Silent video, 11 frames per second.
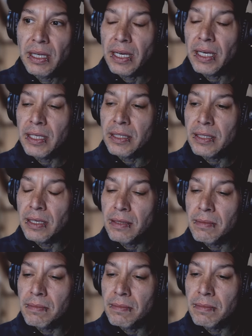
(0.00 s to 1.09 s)
And
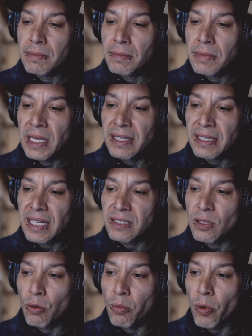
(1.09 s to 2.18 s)
um, and I think that's the
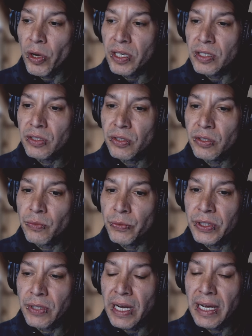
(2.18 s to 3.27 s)
whole point is you should
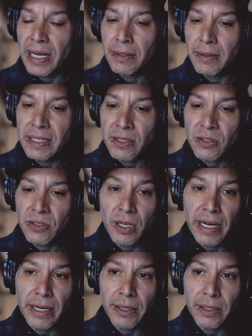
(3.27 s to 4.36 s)
really try as a
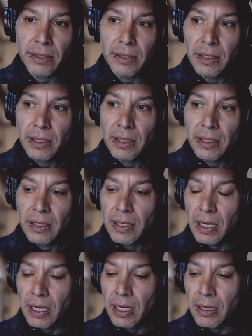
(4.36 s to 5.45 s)
songwriter,
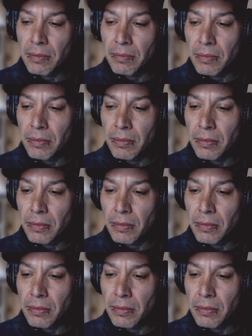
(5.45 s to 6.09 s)
um,